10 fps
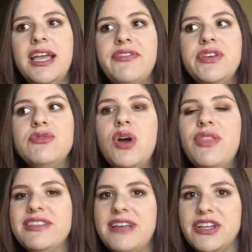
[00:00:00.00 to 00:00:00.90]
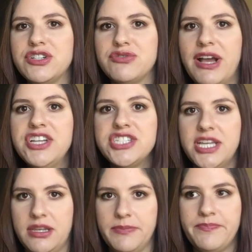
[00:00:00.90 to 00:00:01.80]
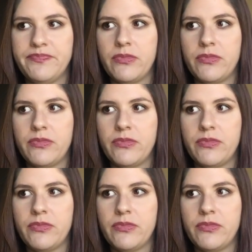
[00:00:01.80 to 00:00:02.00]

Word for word: If you know that's not your direction,